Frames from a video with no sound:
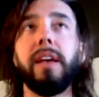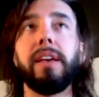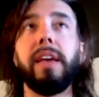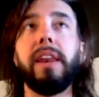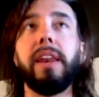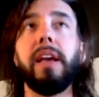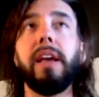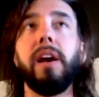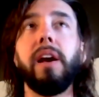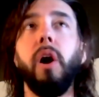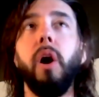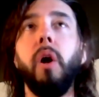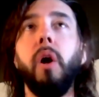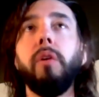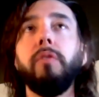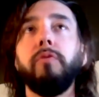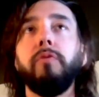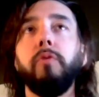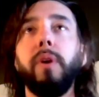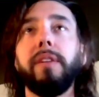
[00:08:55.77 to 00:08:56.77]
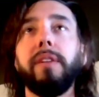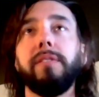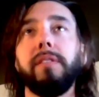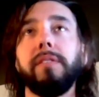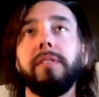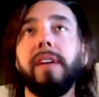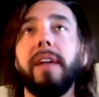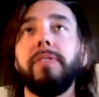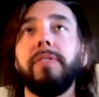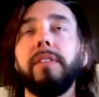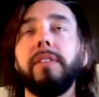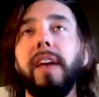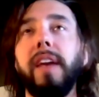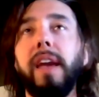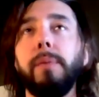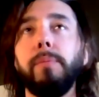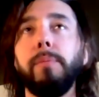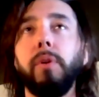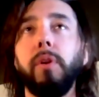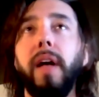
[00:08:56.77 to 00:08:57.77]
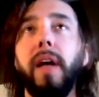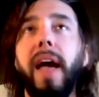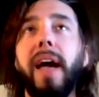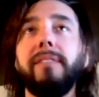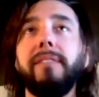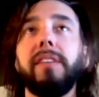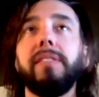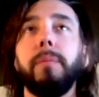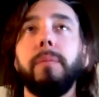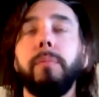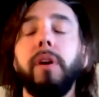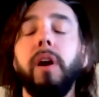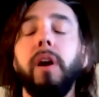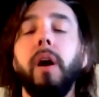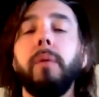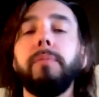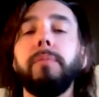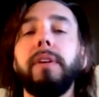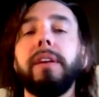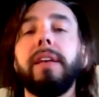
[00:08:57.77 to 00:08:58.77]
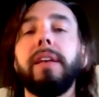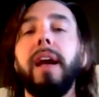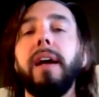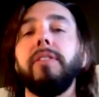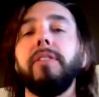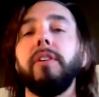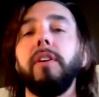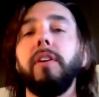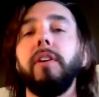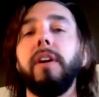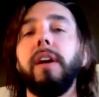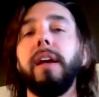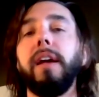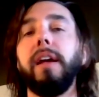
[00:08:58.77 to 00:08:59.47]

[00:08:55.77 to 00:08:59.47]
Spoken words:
getting all voices at the table, having them come together